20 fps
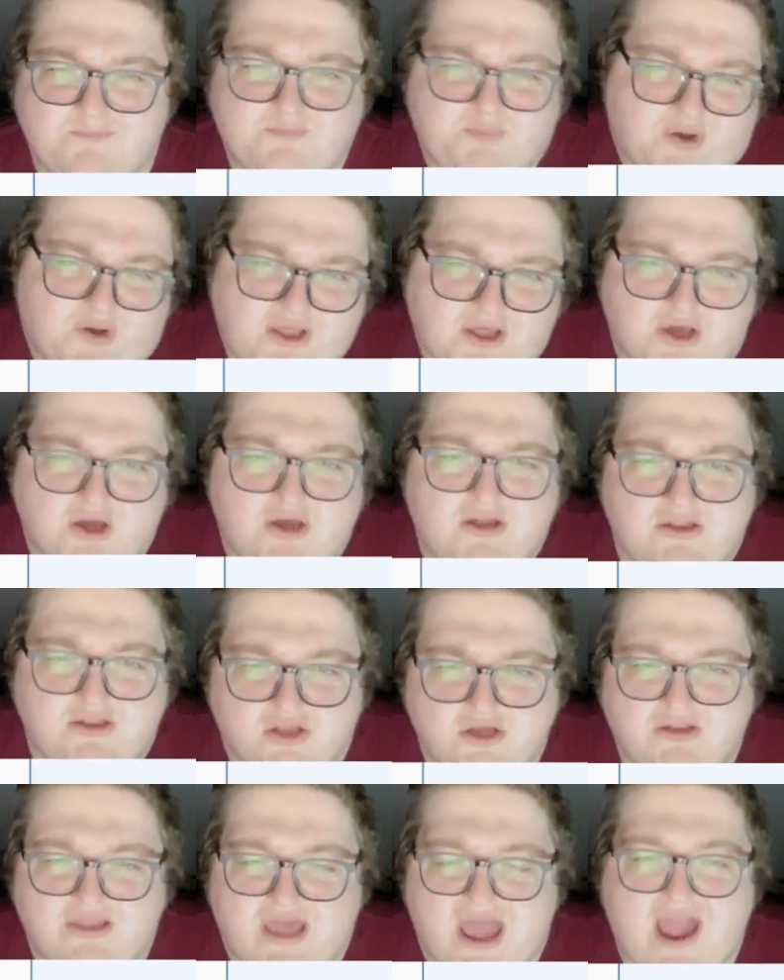pretty good,
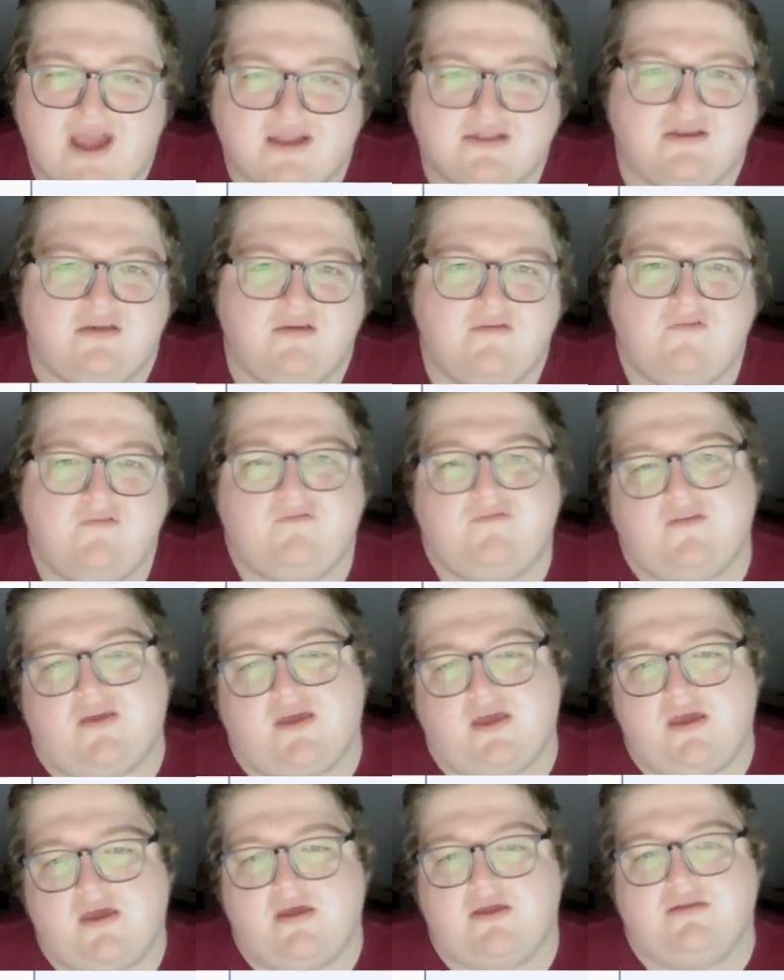looked active,
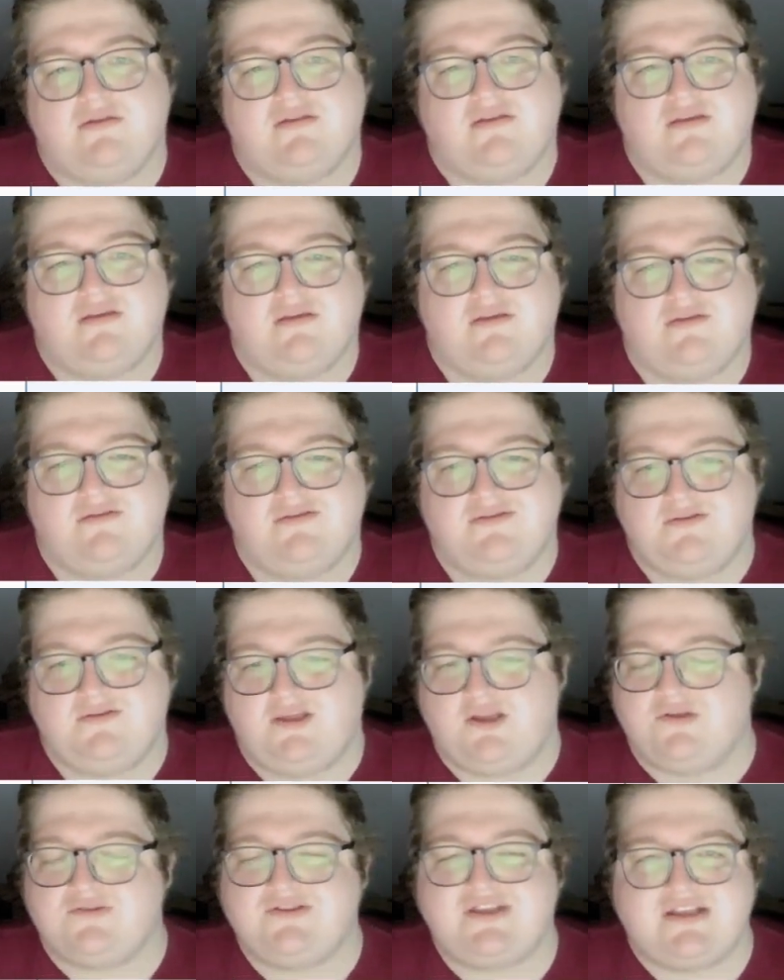and
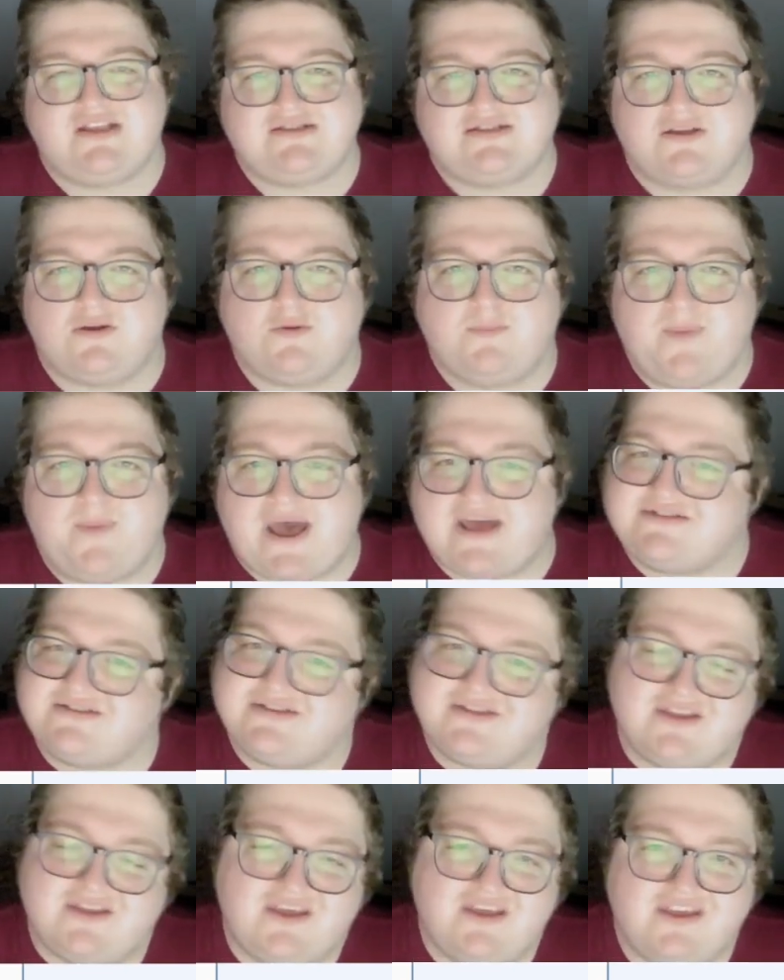you know, did his little
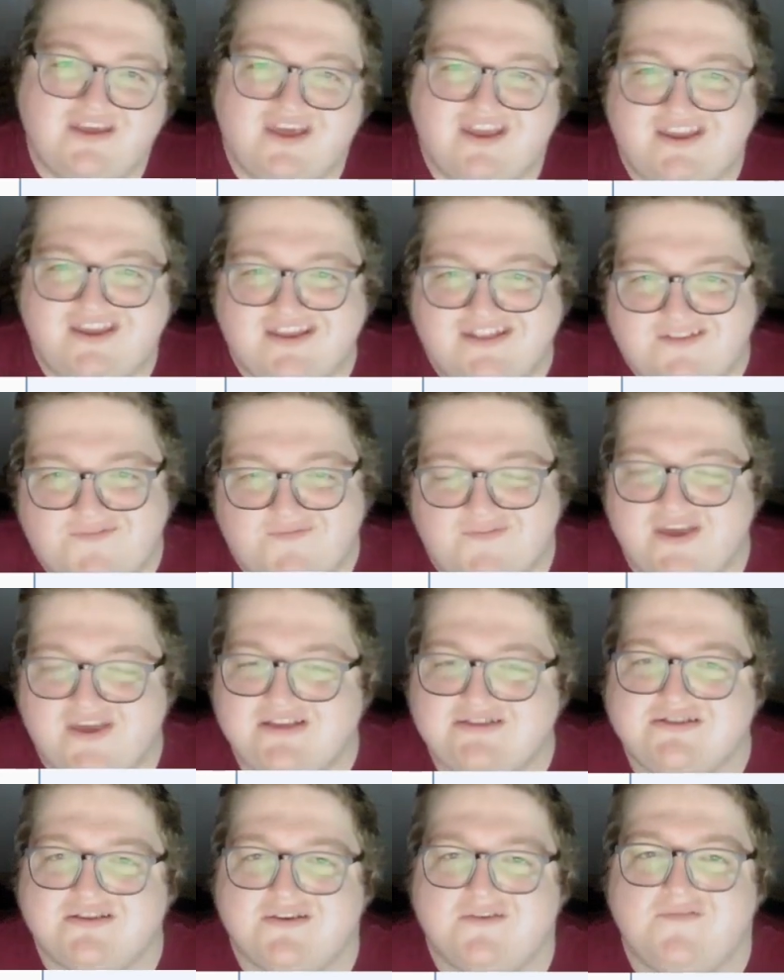pest thing, getting in the
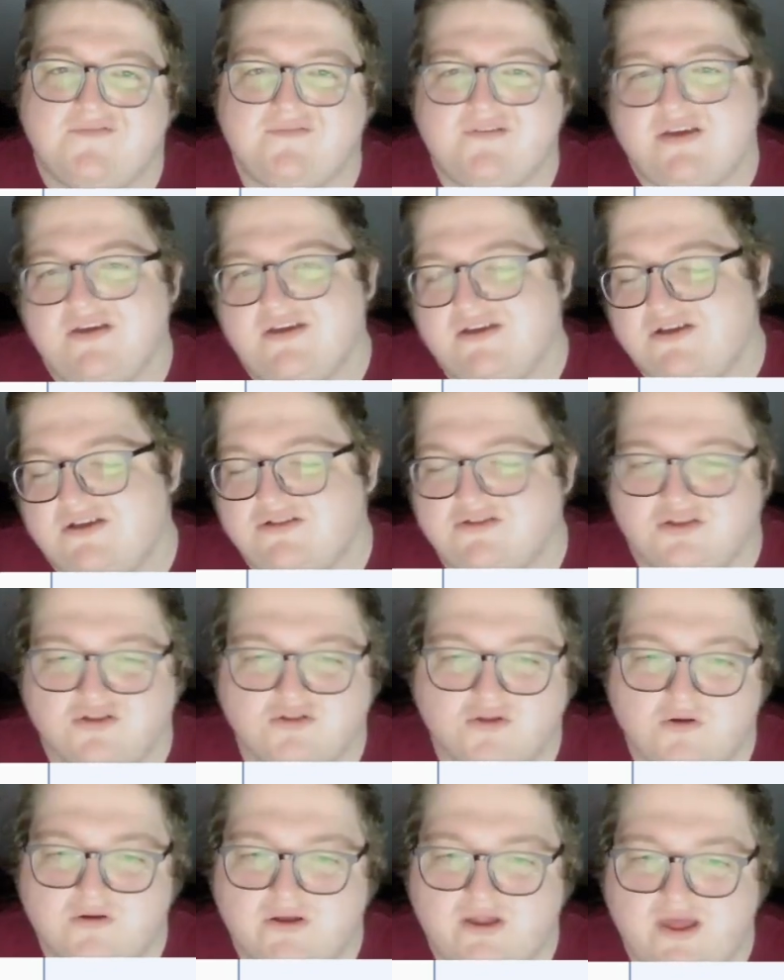face of
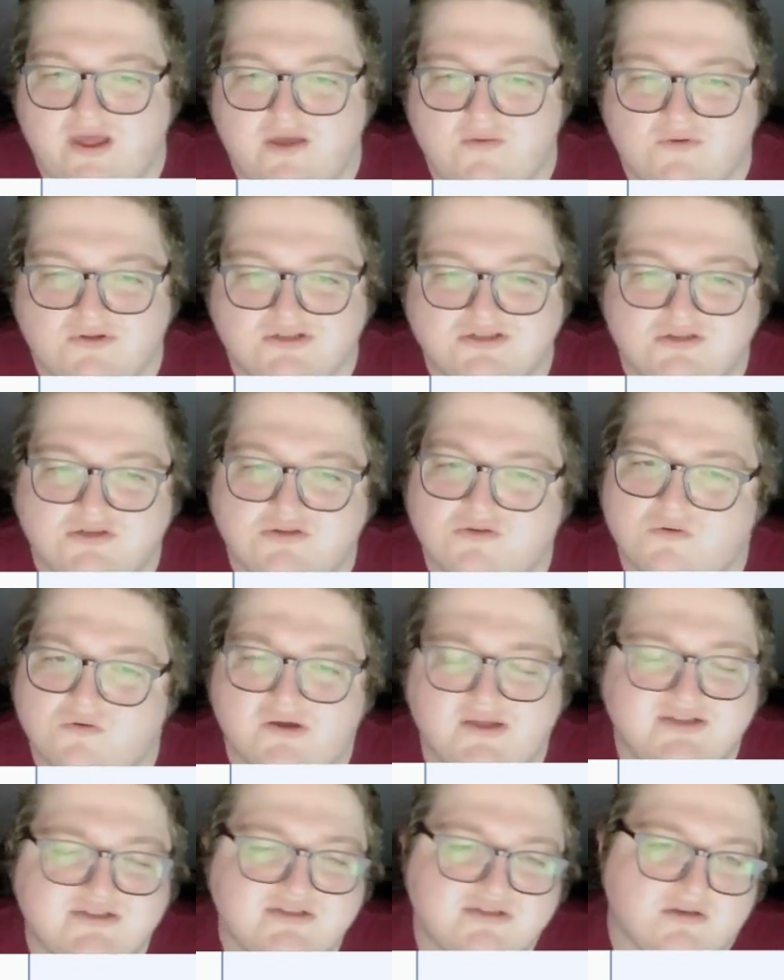DeLaurier once or
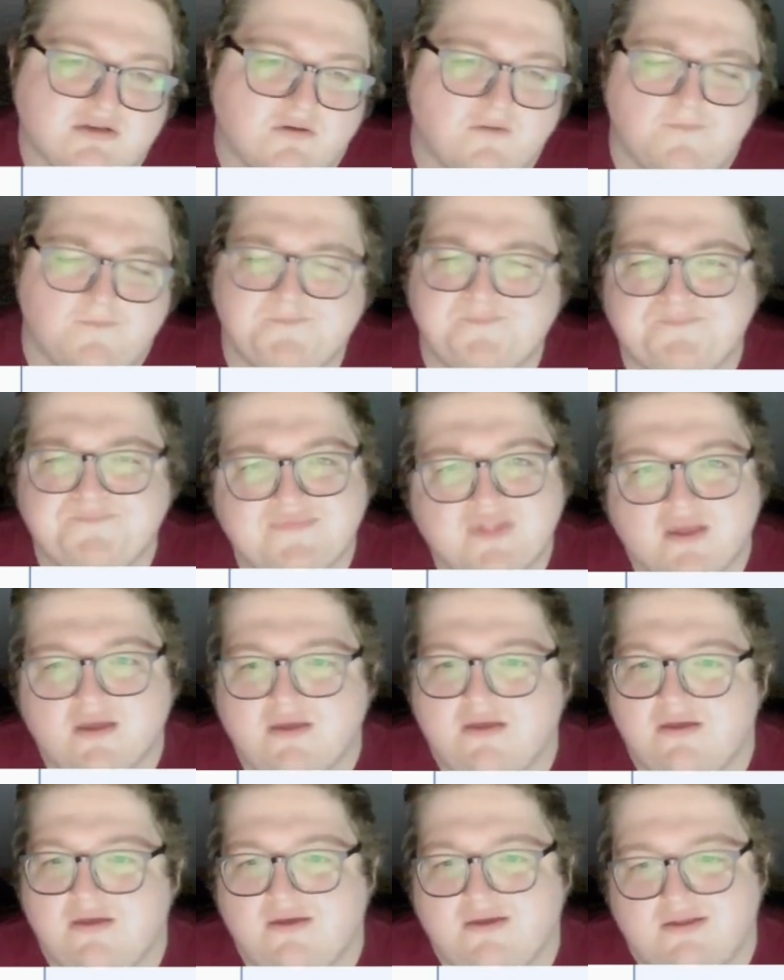twice. So
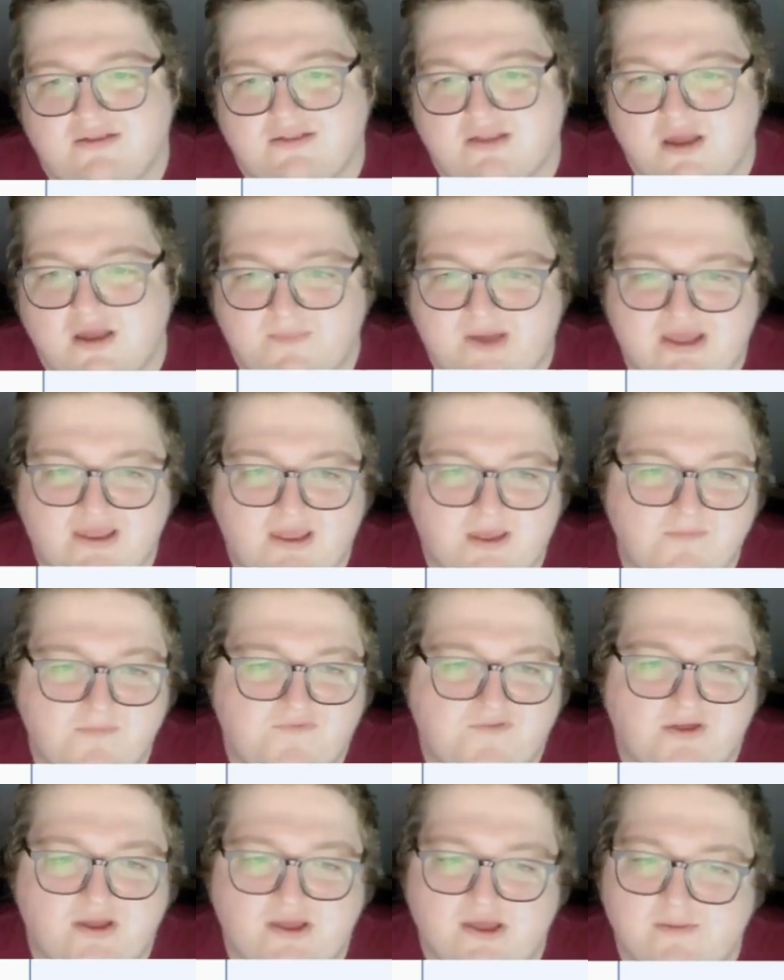not a bad game
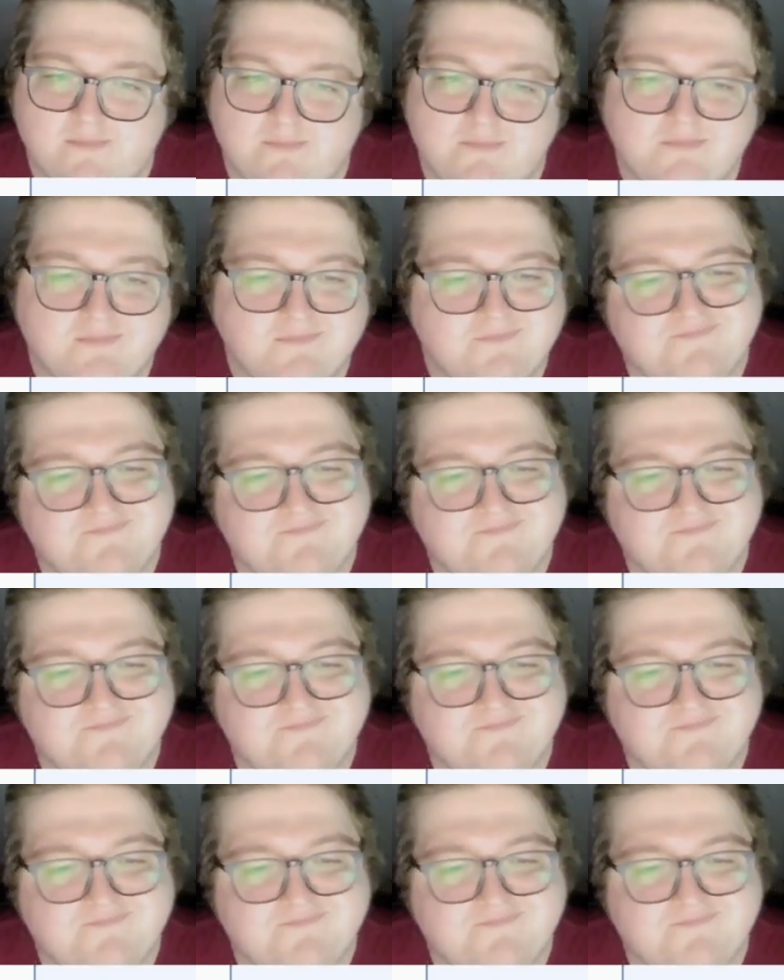for him.